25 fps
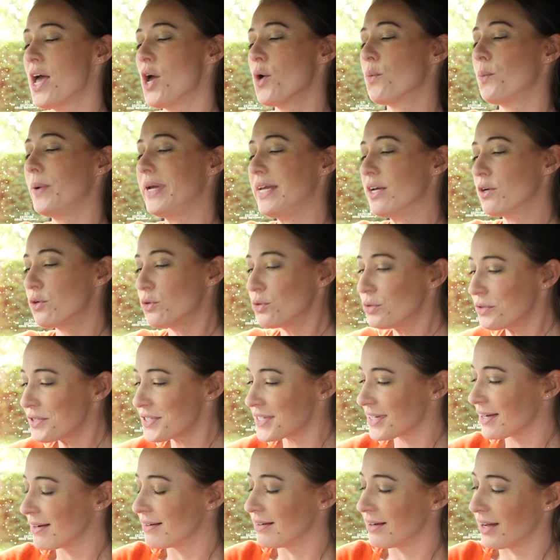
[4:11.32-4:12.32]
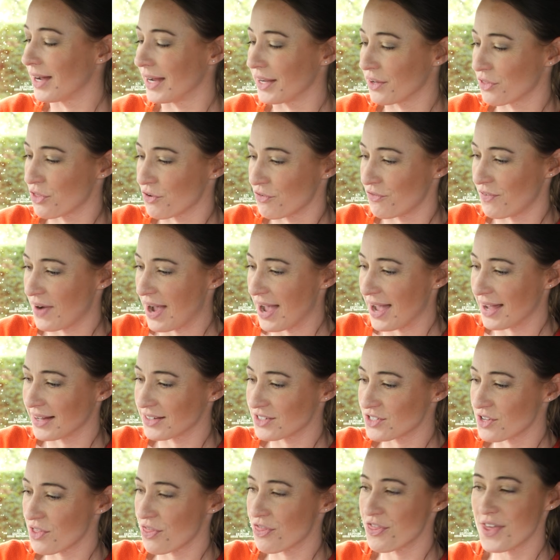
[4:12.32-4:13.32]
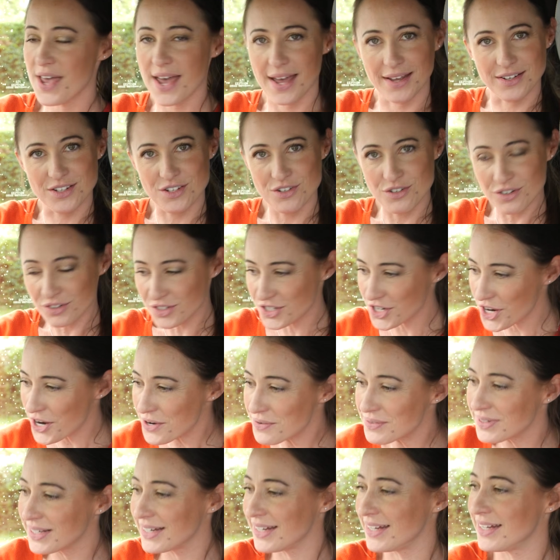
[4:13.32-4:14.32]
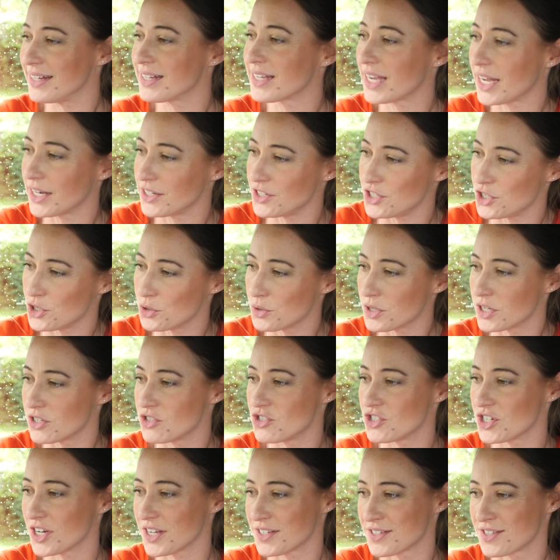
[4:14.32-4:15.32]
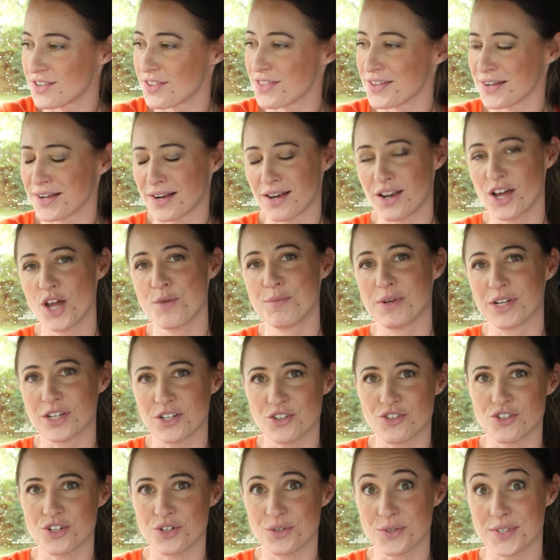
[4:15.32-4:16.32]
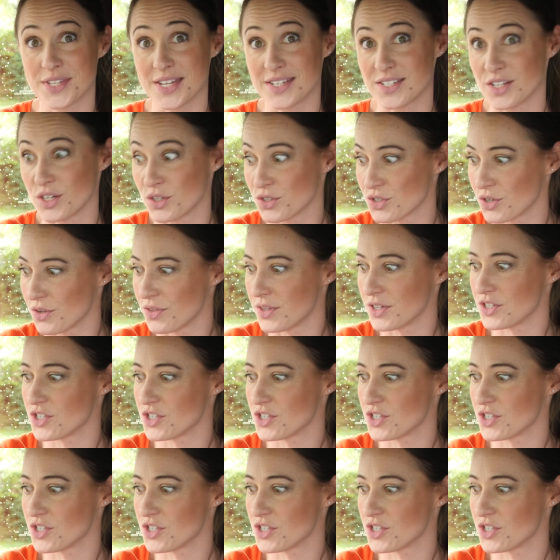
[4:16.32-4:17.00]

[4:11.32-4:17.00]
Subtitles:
We also like the fact that not only can you adjust the climate control settings on the